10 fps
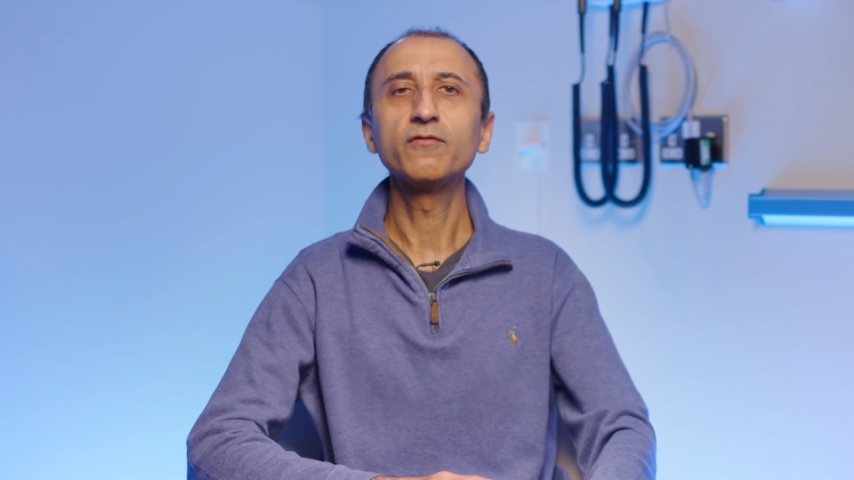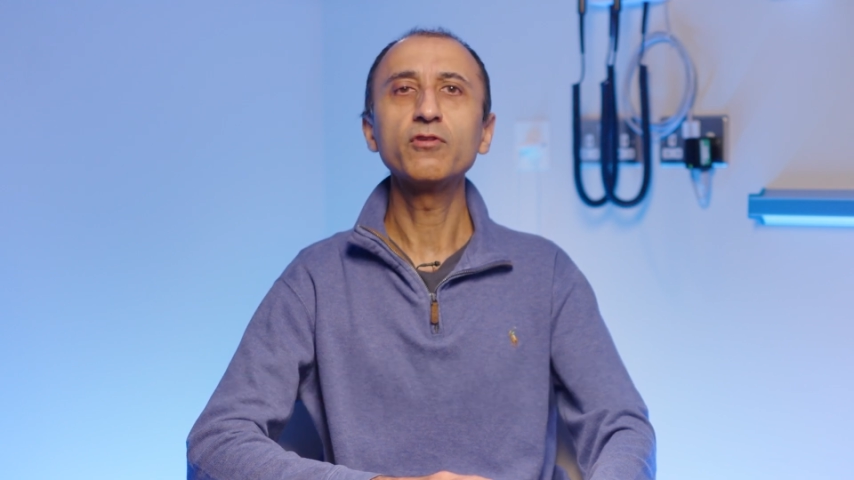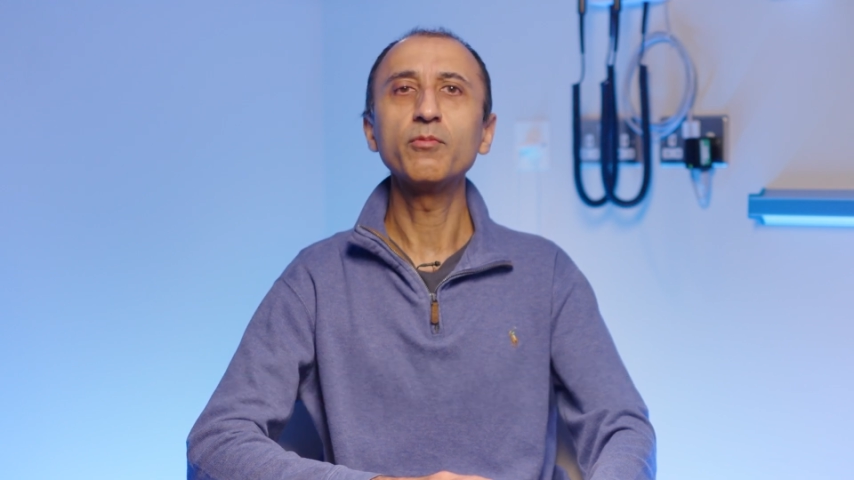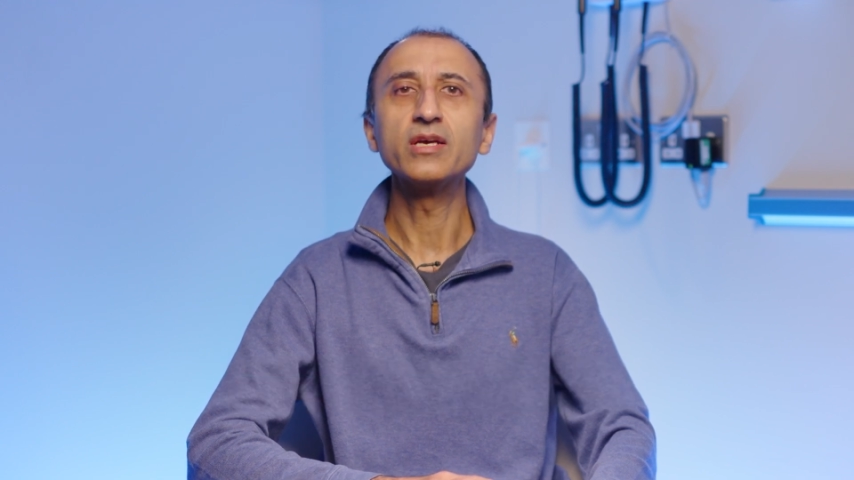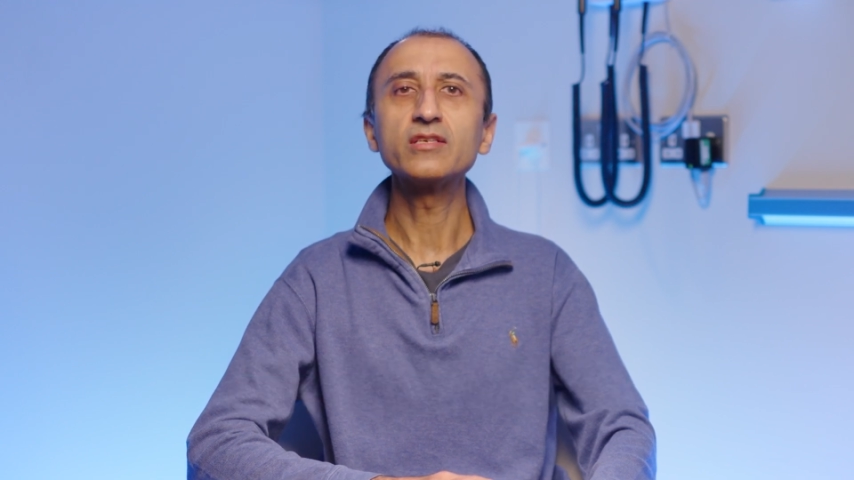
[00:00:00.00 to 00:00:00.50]

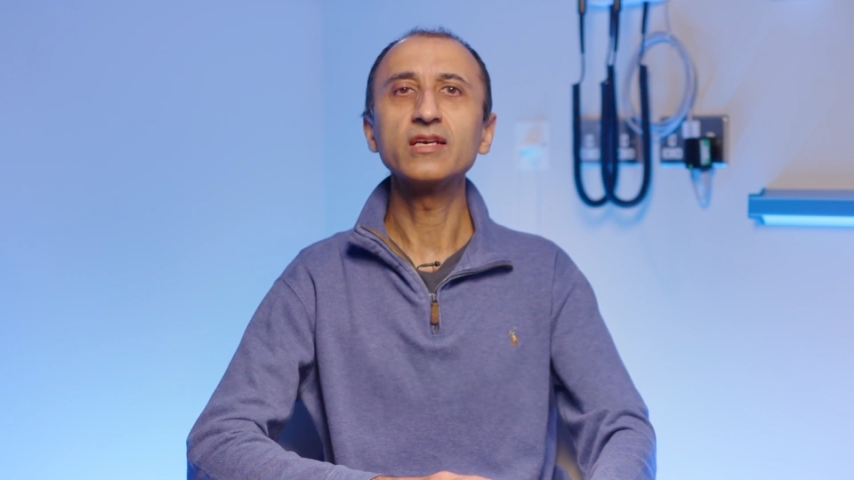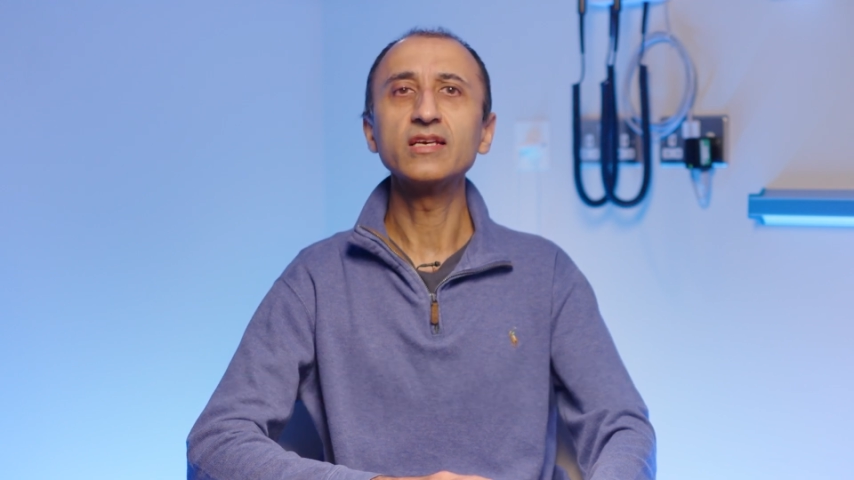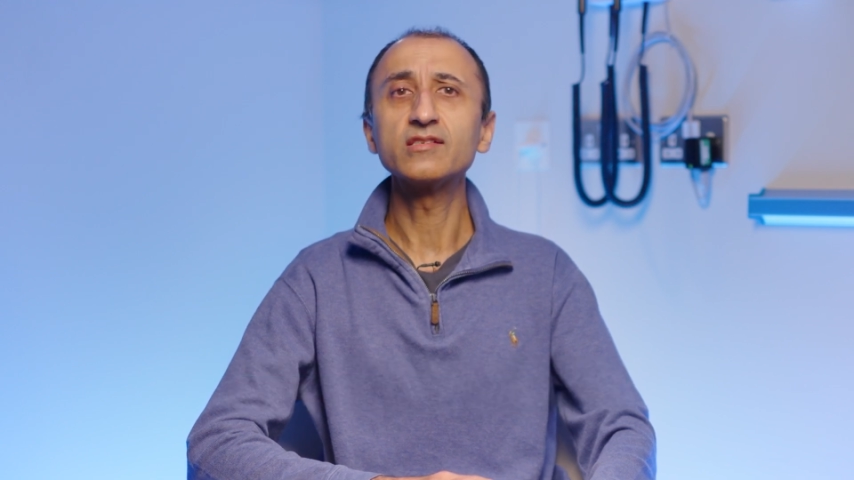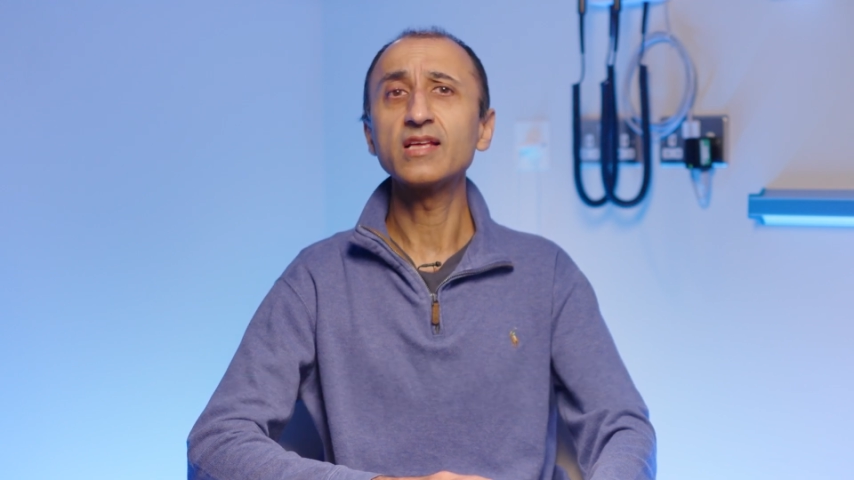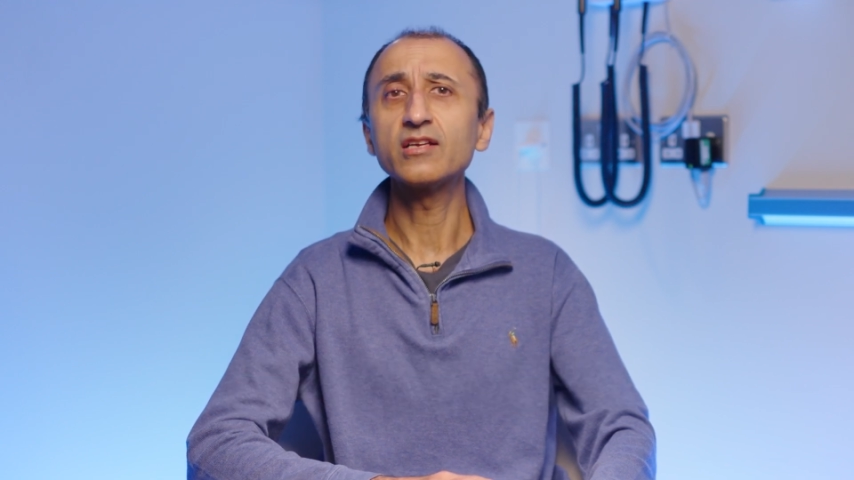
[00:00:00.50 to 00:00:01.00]
from it
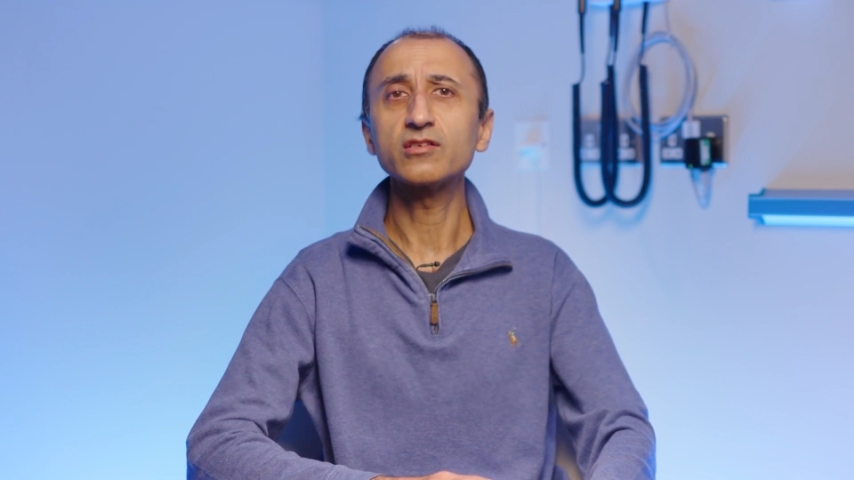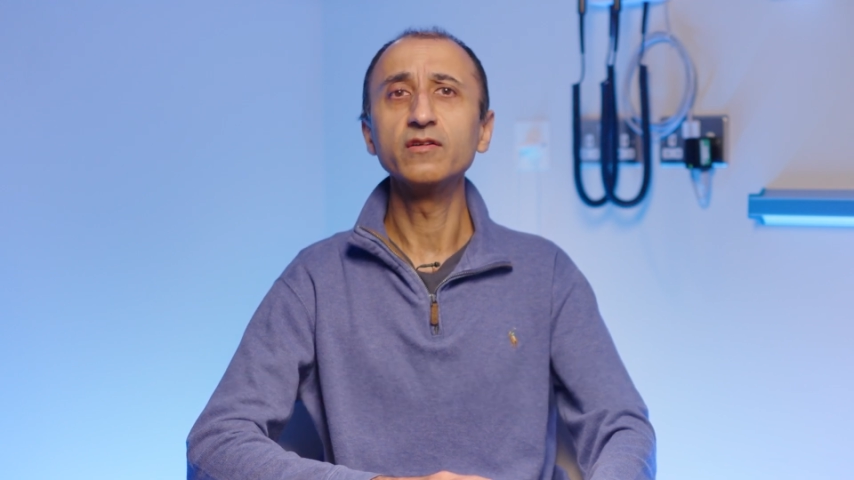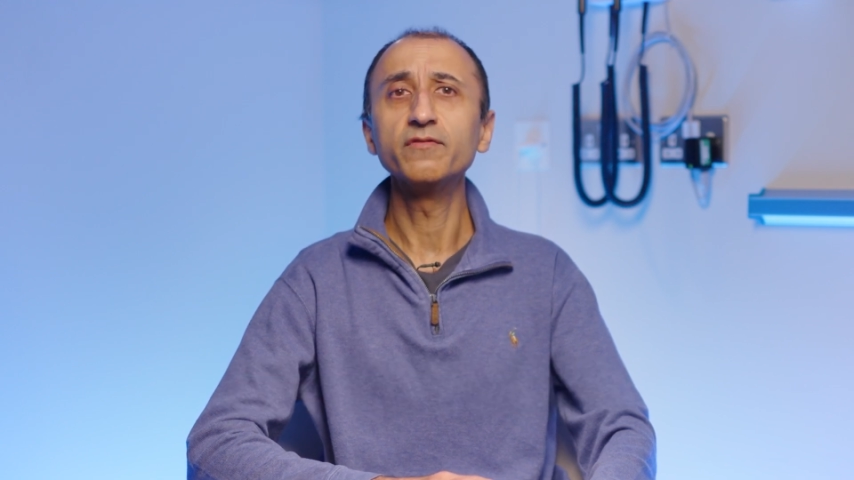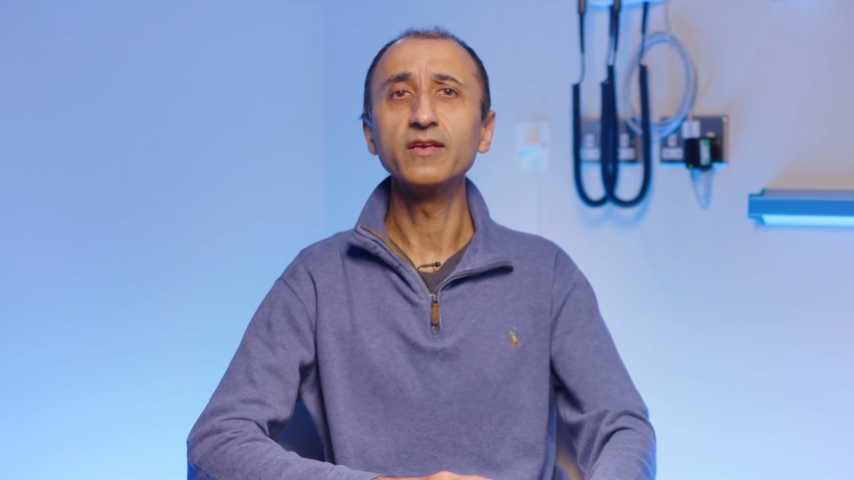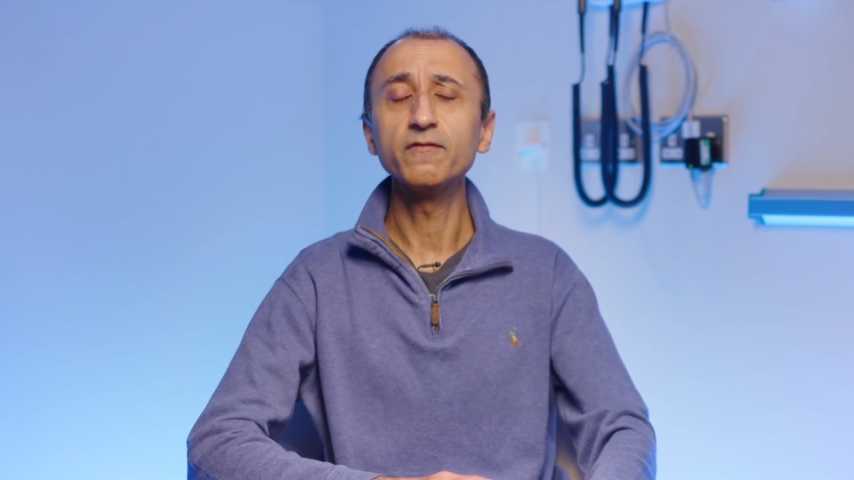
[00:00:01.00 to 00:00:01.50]
is that
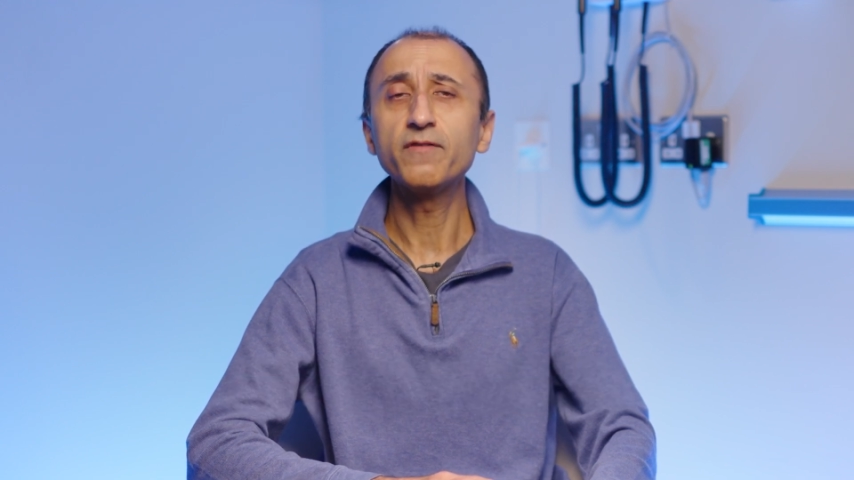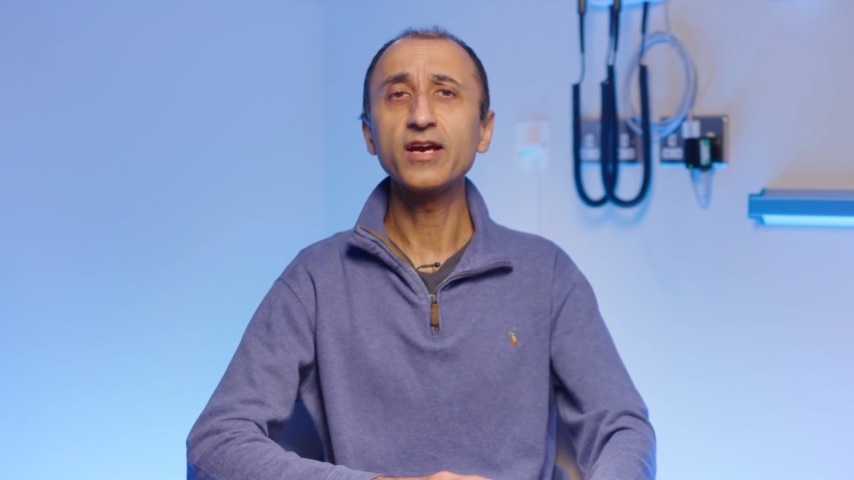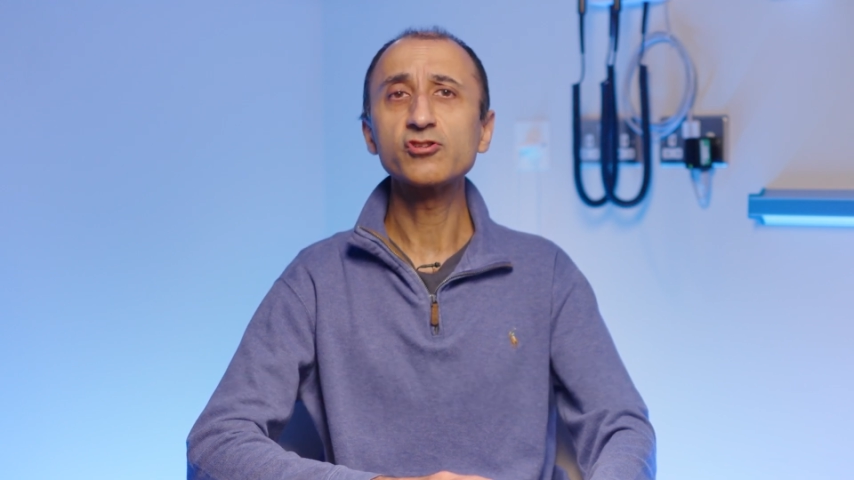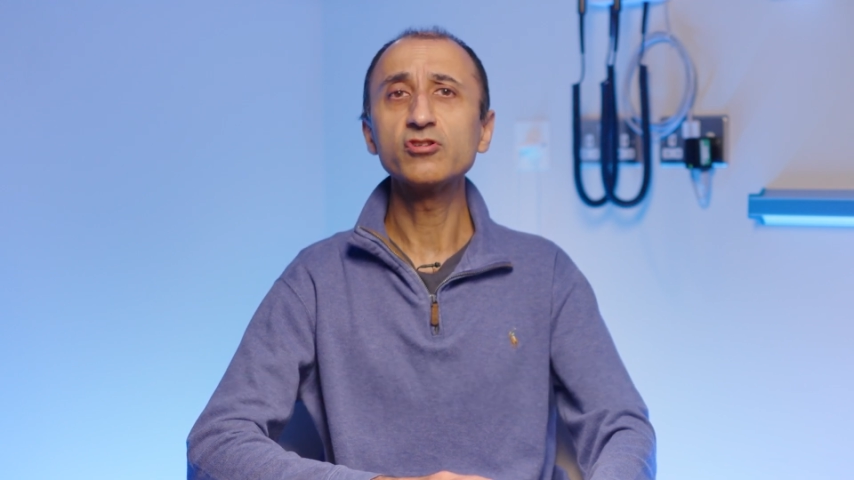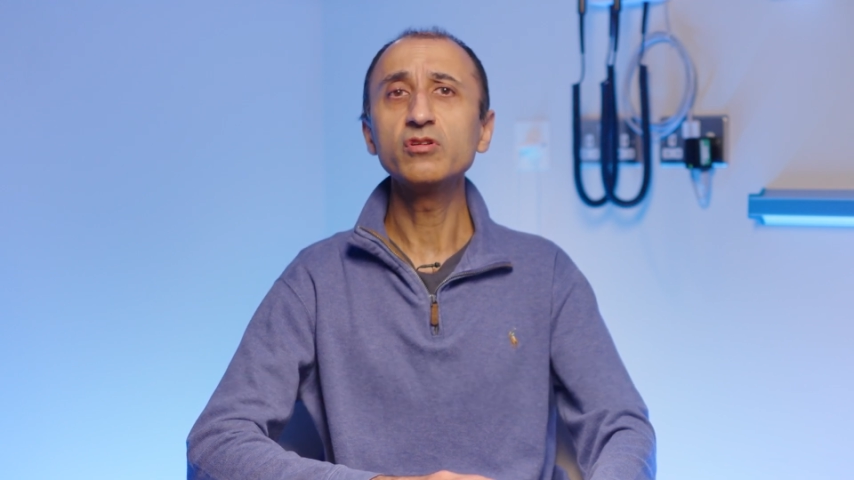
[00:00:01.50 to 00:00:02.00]
of
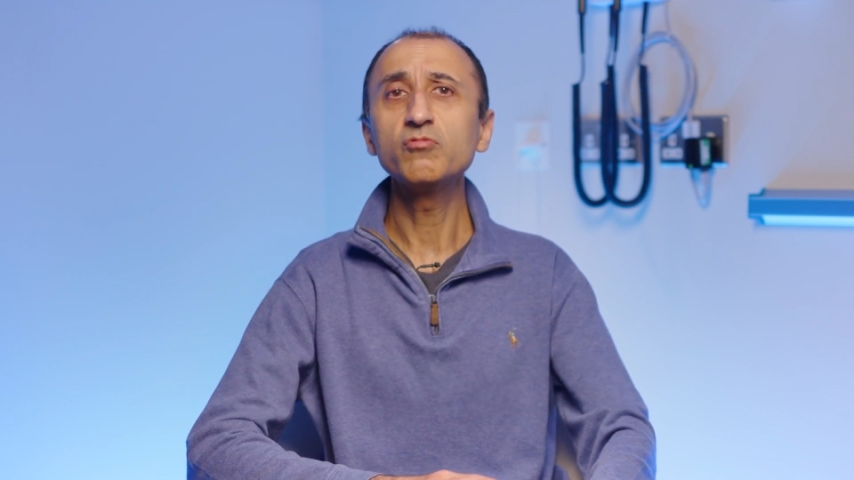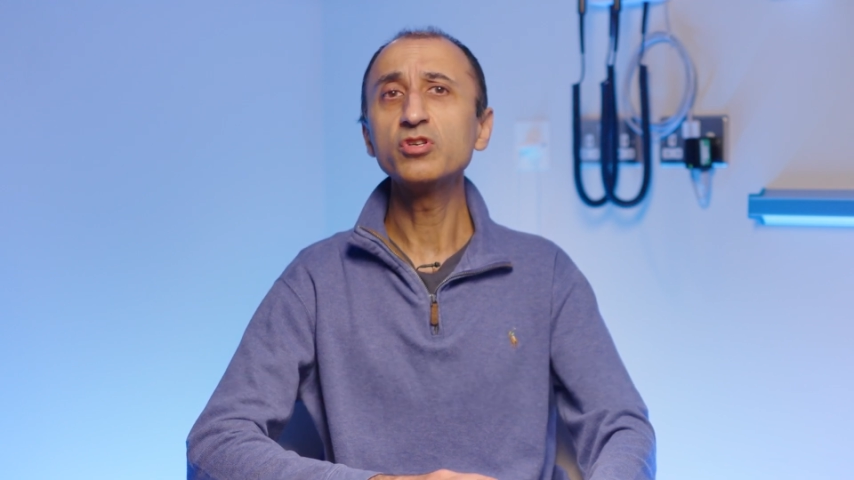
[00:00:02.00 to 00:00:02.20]
infection,